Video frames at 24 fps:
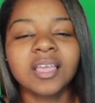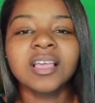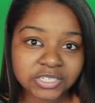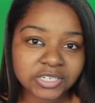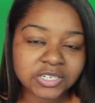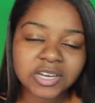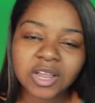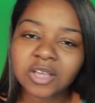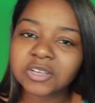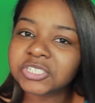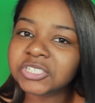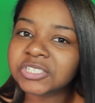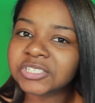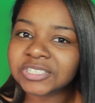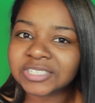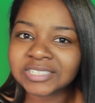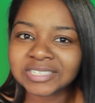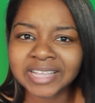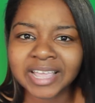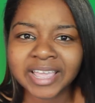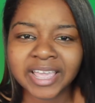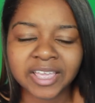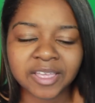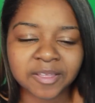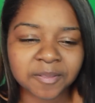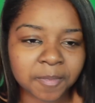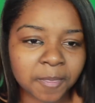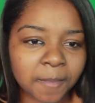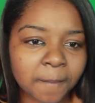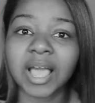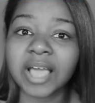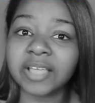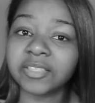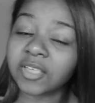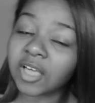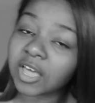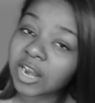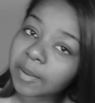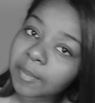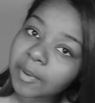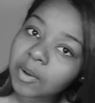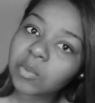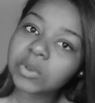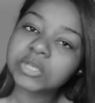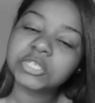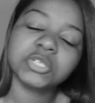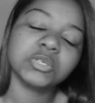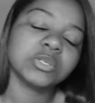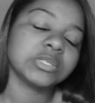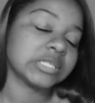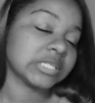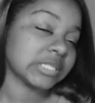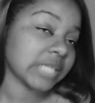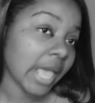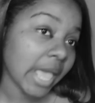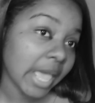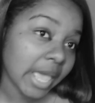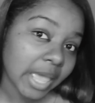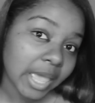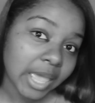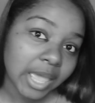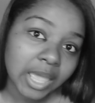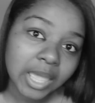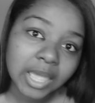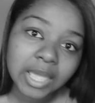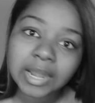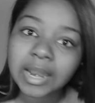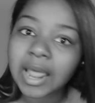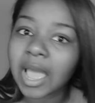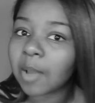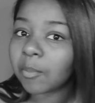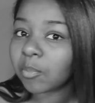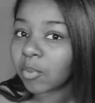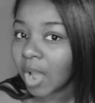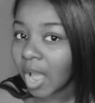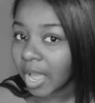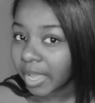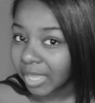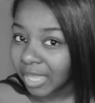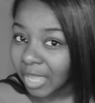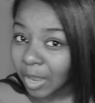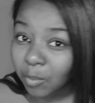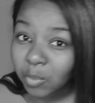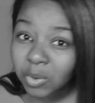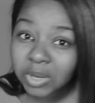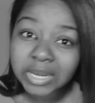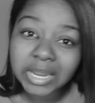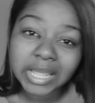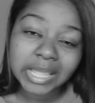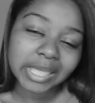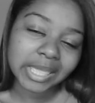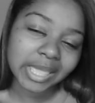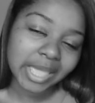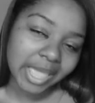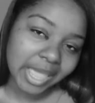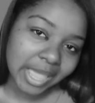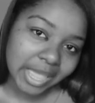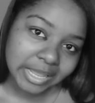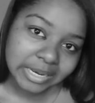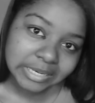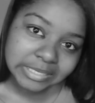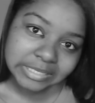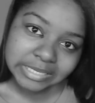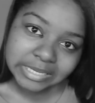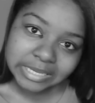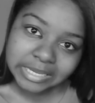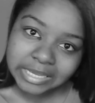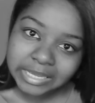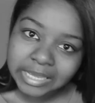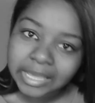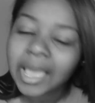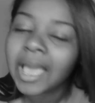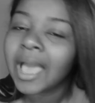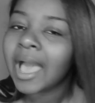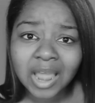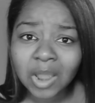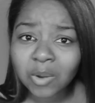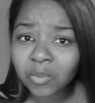She knows, she's just saying, I thought about what you said. I brought Cameron the candy.